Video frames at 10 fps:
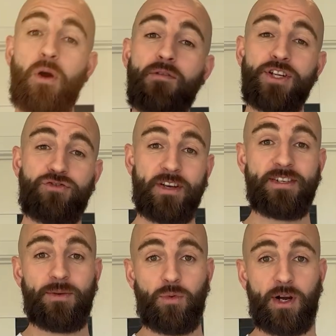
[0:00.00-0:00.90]
are
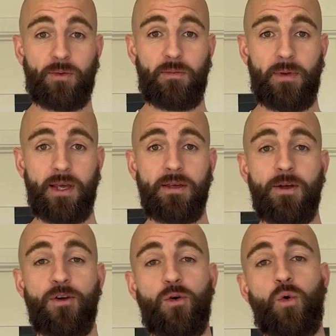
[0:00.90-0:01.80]
interested in working with me,
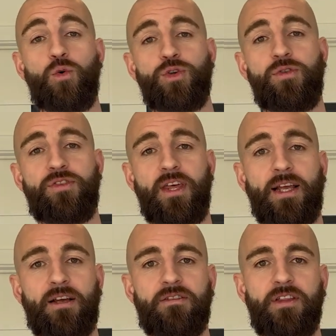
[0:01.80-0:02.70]
or you
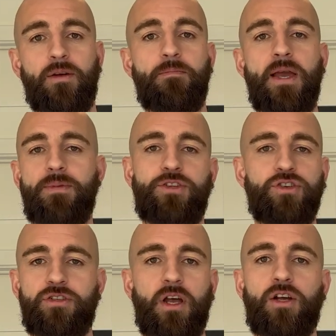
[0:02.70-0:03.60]
think that maybe
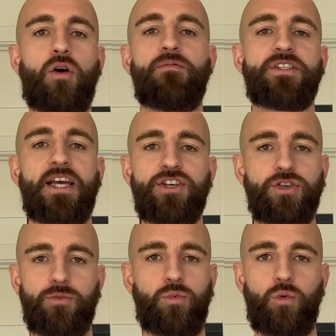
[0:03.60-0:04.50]
just a
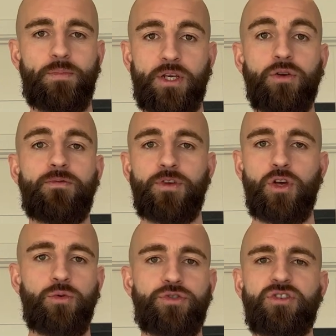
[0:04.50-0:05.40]
conversation will be good for
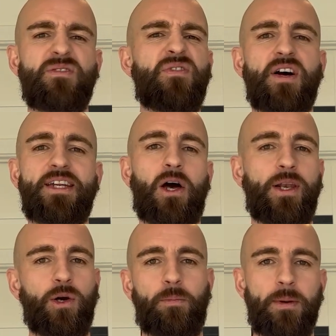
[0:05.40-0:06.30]
you just to find out a
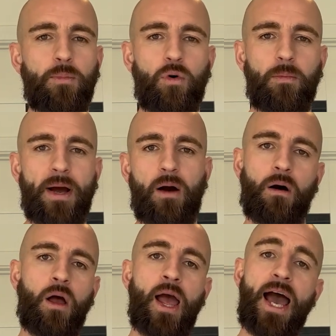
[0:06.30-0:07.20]
little bit more about
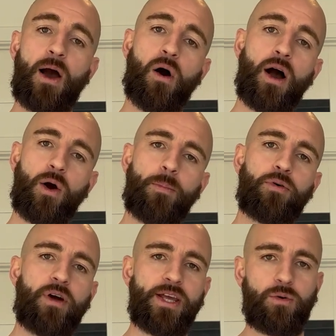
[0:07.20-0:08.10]
how I
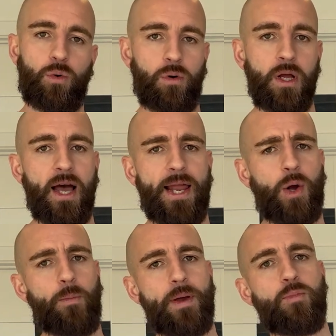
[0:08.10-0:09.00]
operate, or a
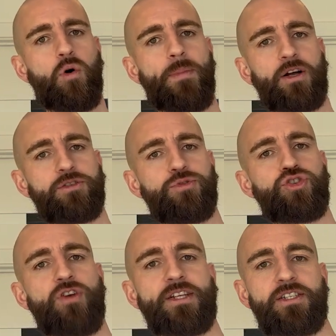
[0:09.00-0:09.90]
little bit more about some
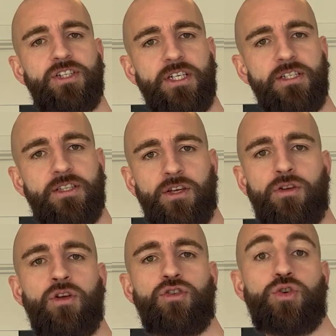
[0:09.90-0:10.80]
strategies that
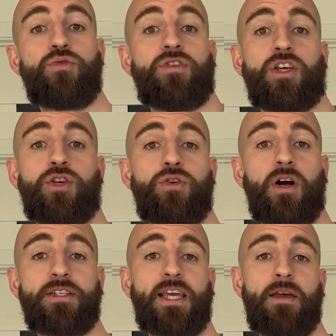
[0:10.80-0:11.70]
you think you'd
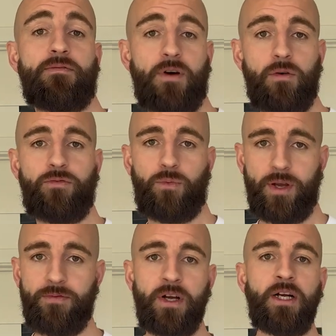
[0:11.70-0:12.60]
like to get involved with,